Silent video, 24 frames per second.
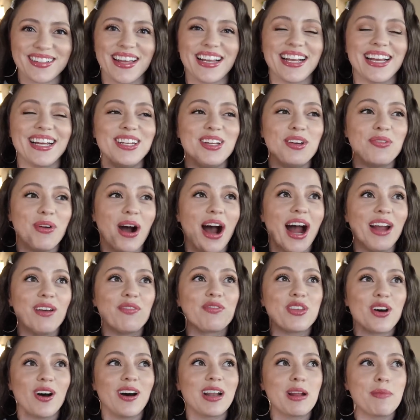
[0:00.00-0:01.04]
Like, and you, I've
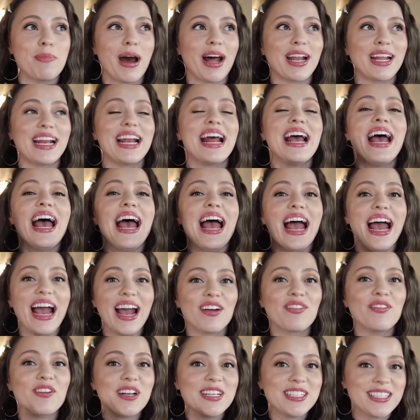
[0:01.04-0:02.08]
thought about it
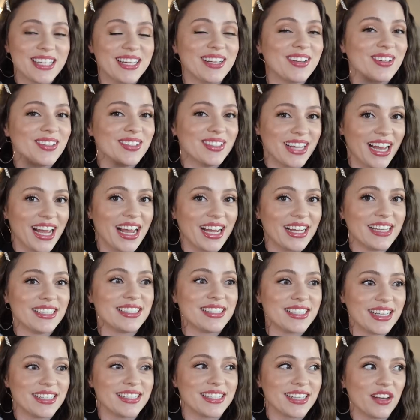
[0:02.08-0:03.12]
every single day
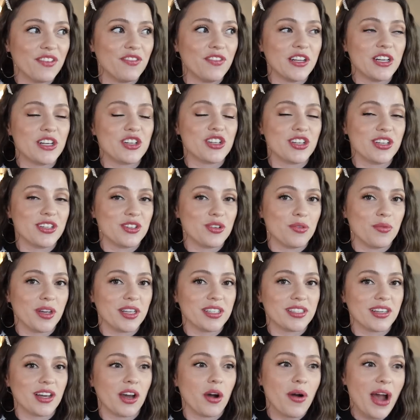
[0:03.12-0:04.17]
since I finished it two
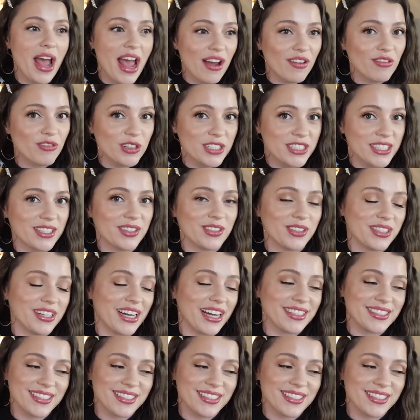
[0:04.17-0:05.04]
weeks ago, every single day.